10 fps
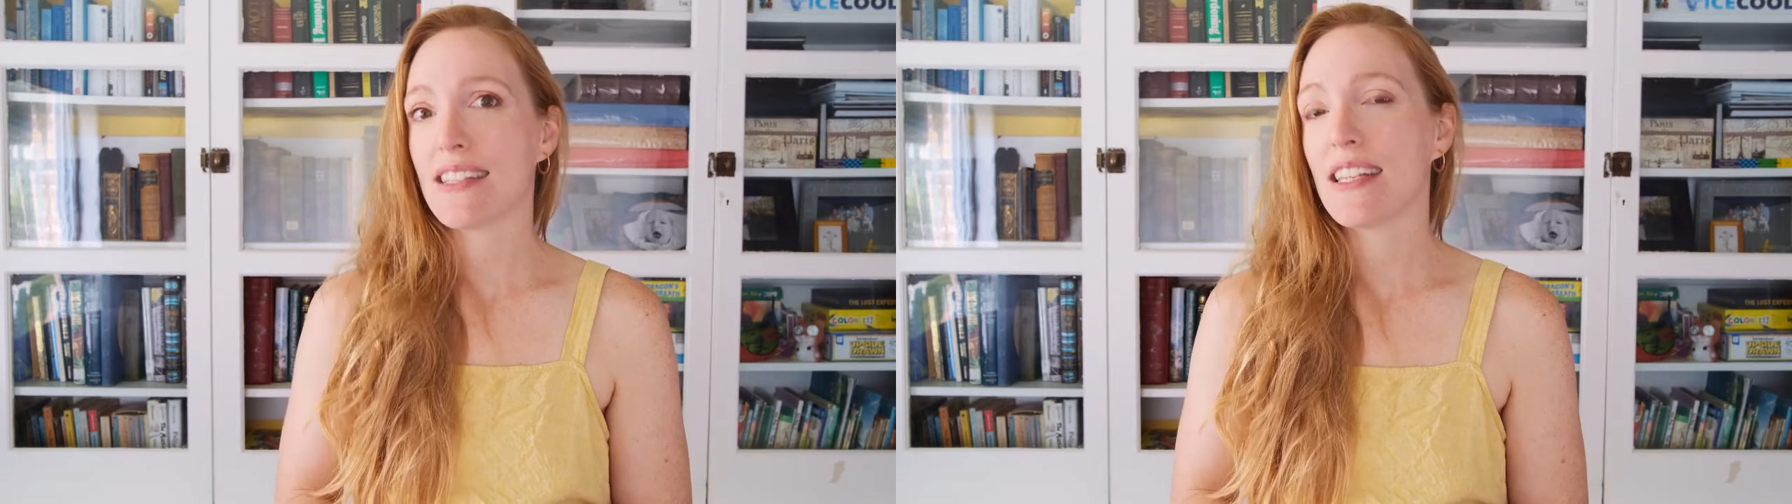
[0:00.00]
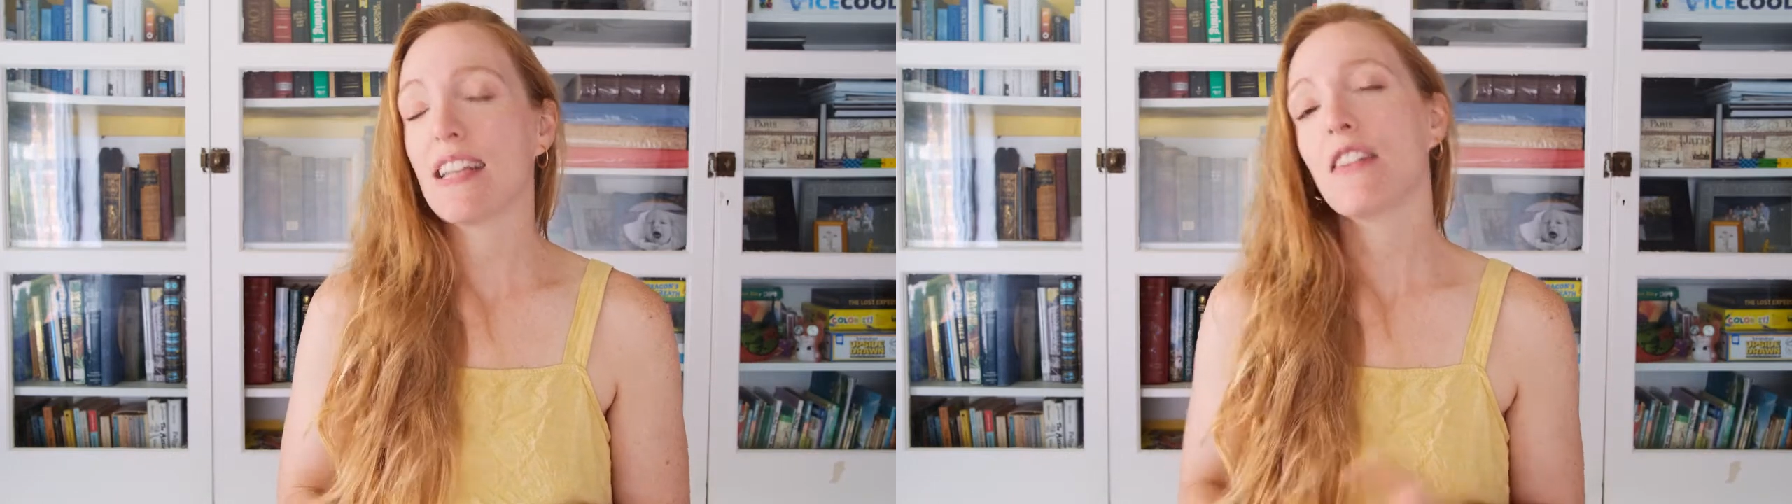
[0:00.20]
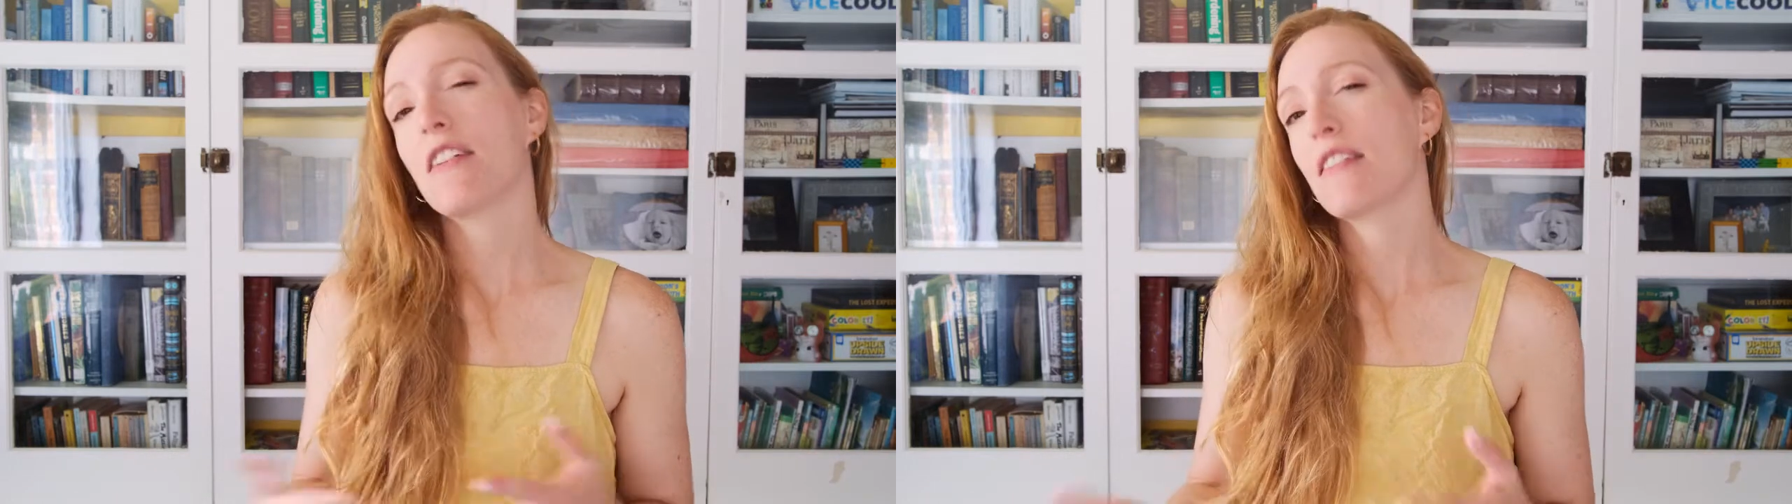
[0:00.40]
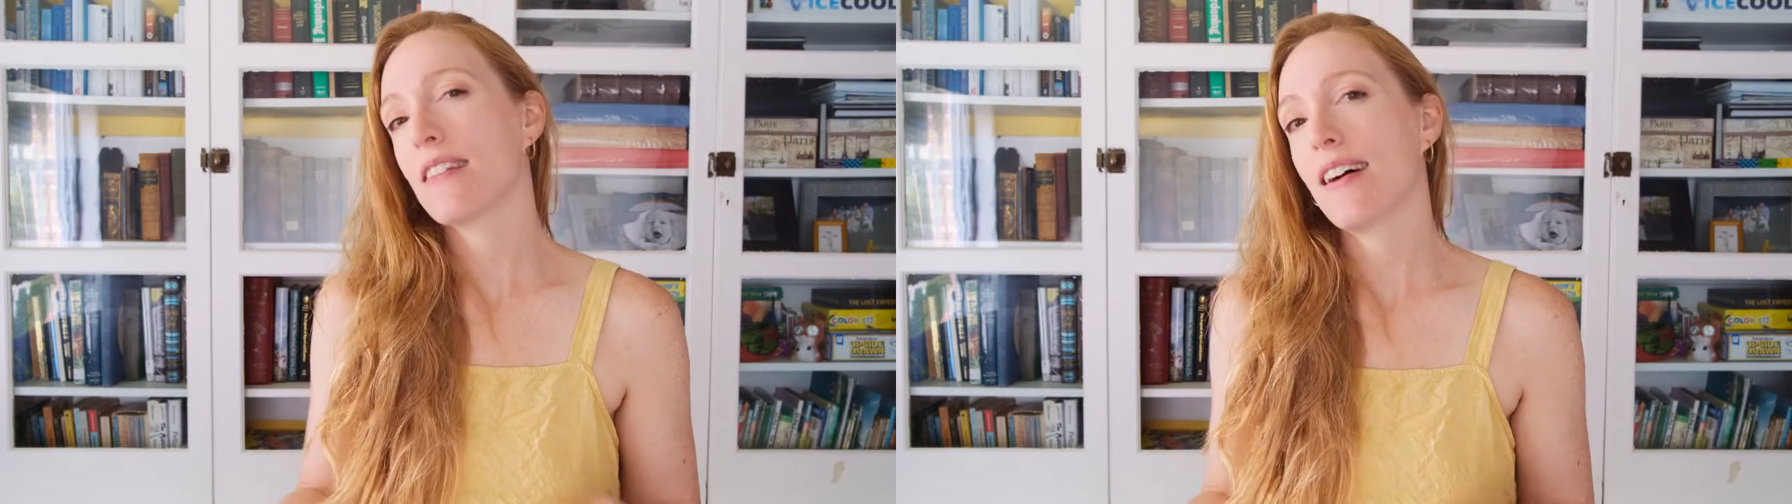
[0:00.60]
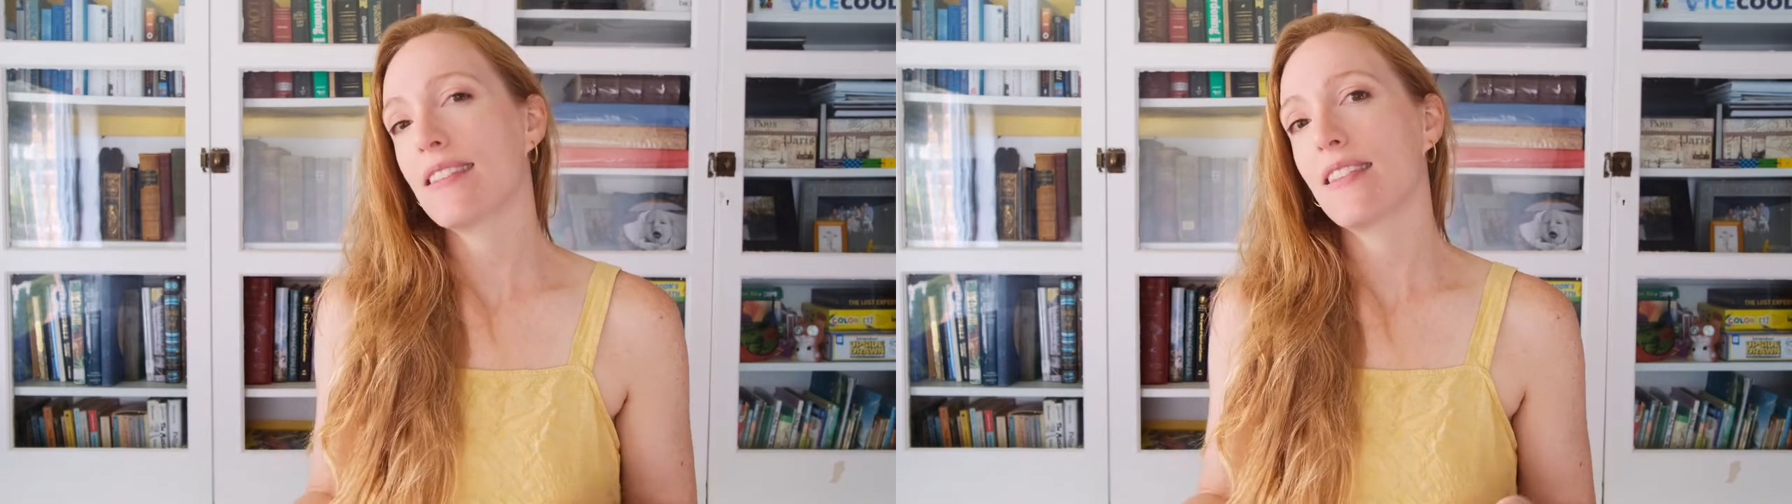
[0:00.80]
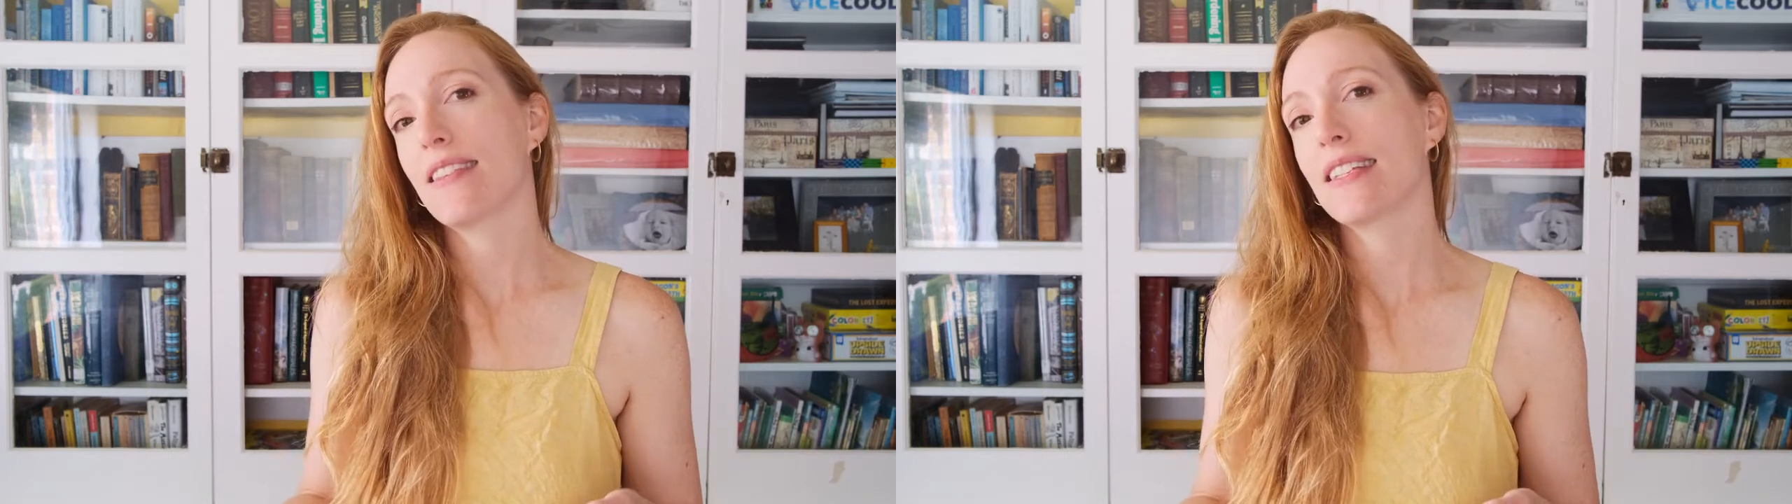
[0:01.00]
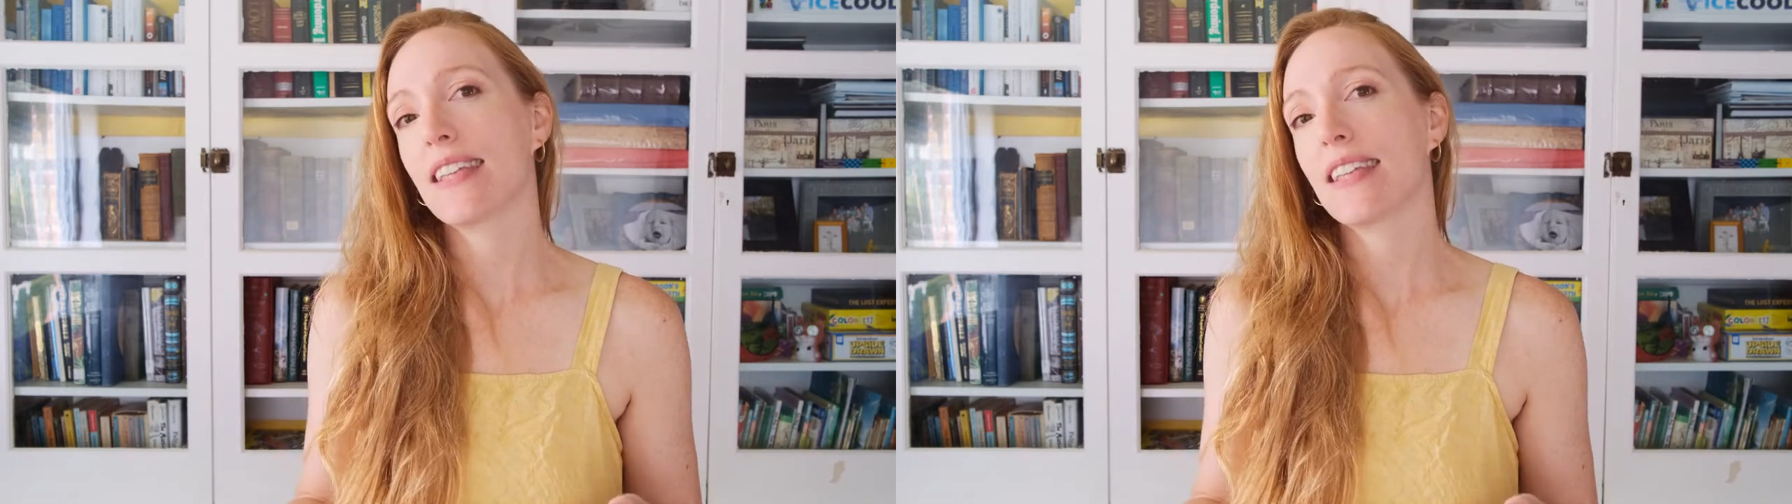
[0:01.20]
to hear their thoughts on this